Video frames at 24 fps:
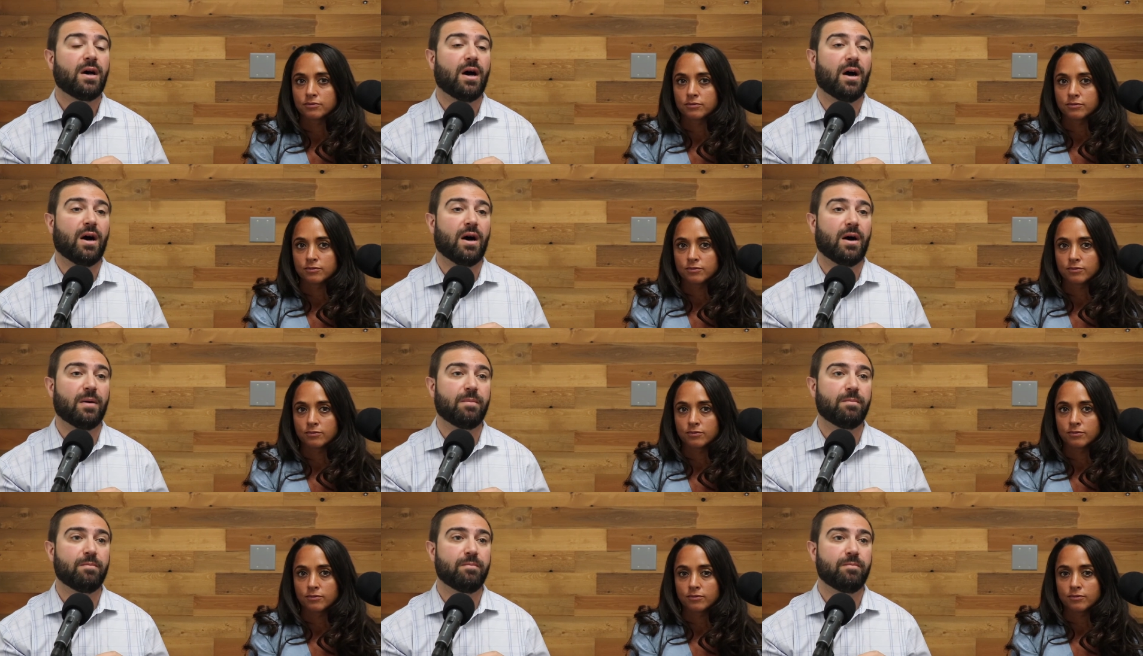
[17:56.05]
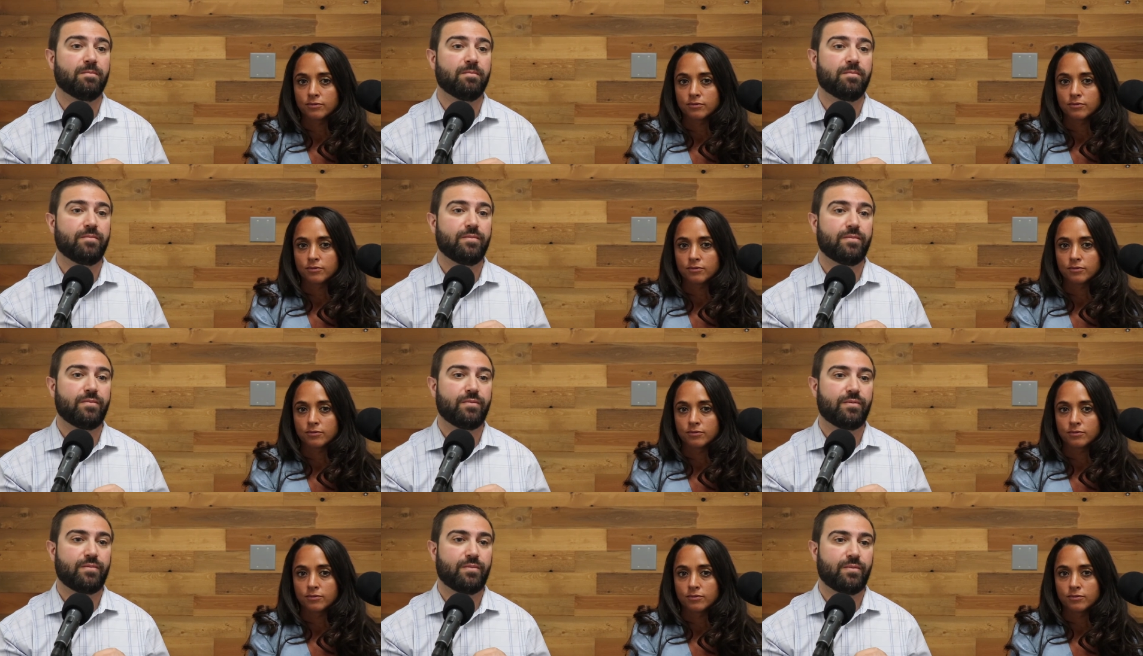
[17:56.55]
Speaker 1: um,
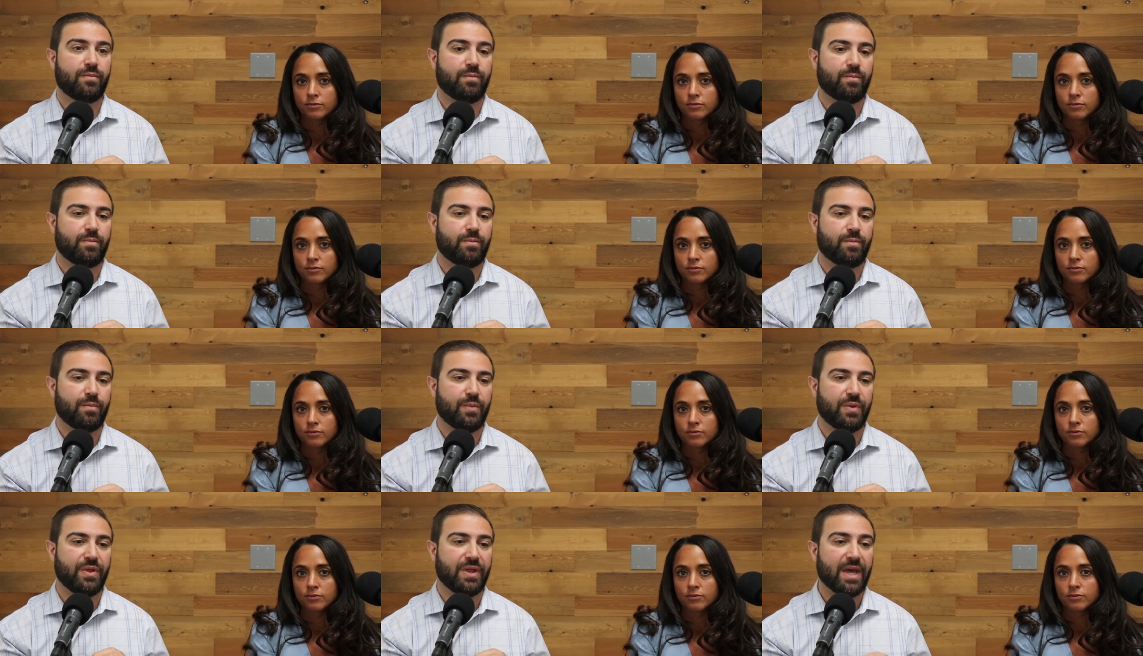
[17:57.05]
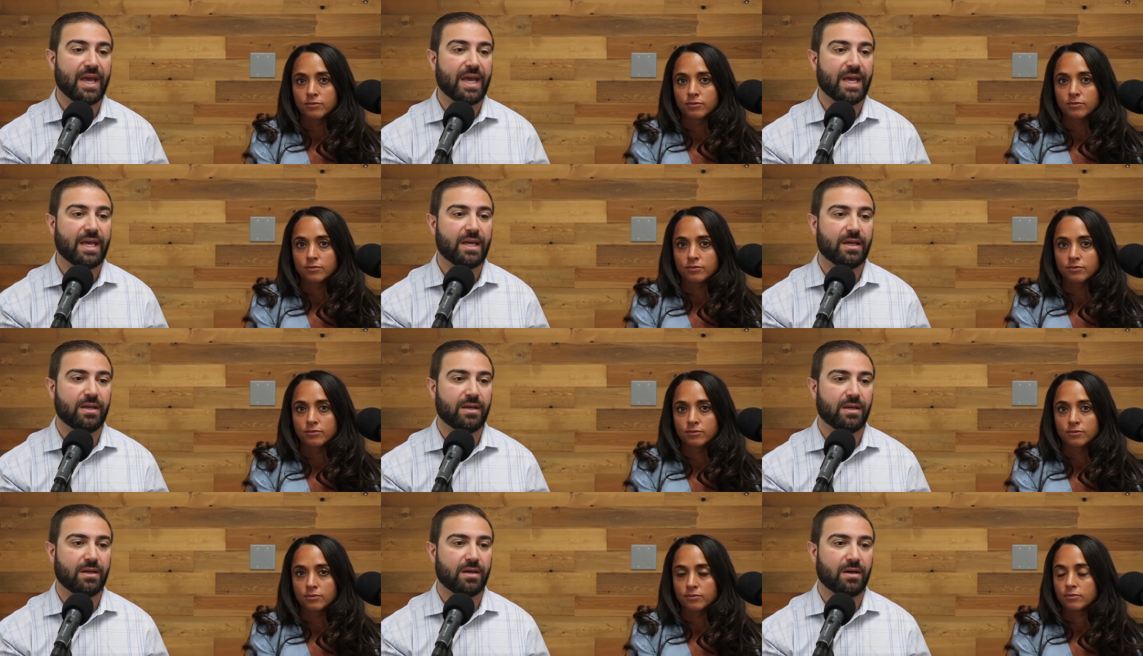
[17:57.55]

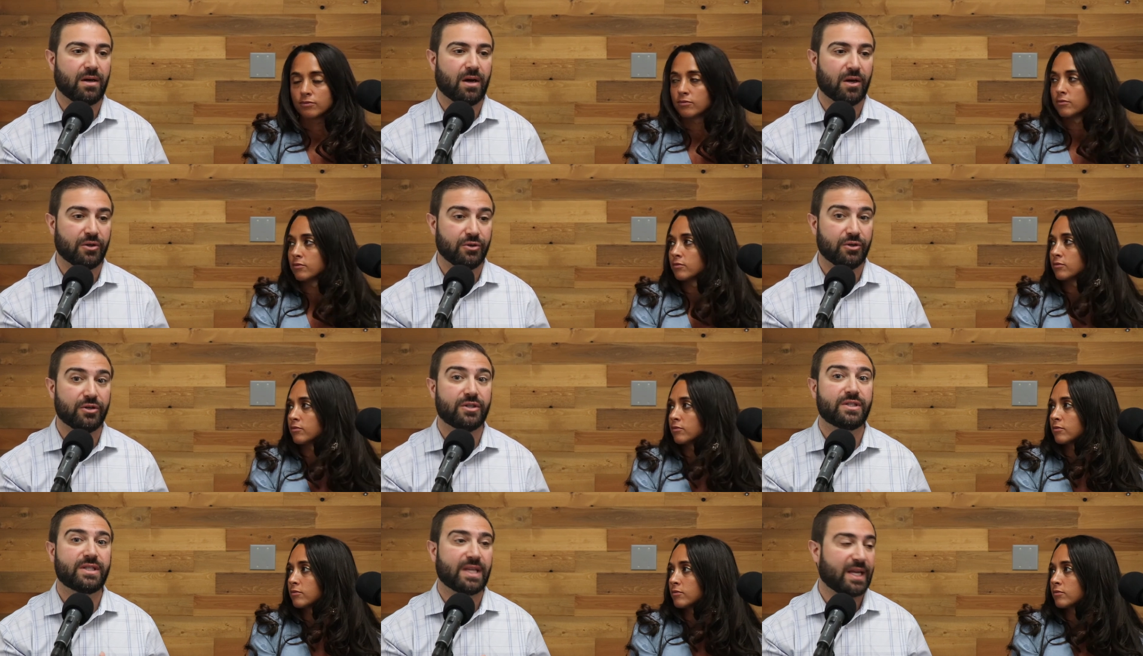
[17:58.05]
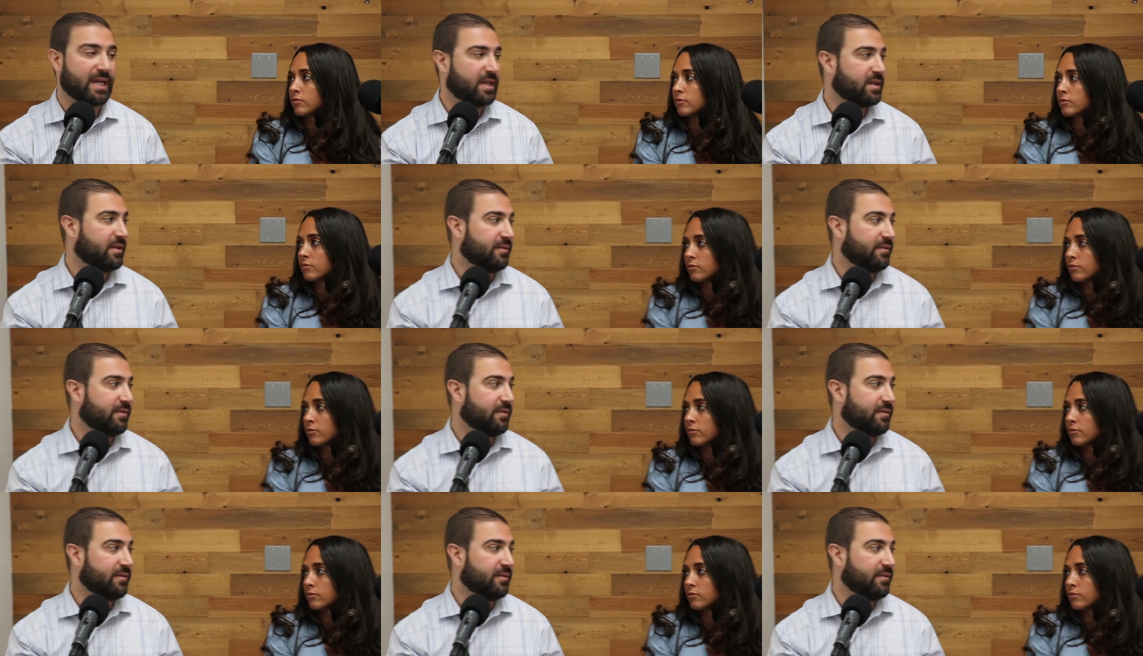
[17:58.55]
they understand the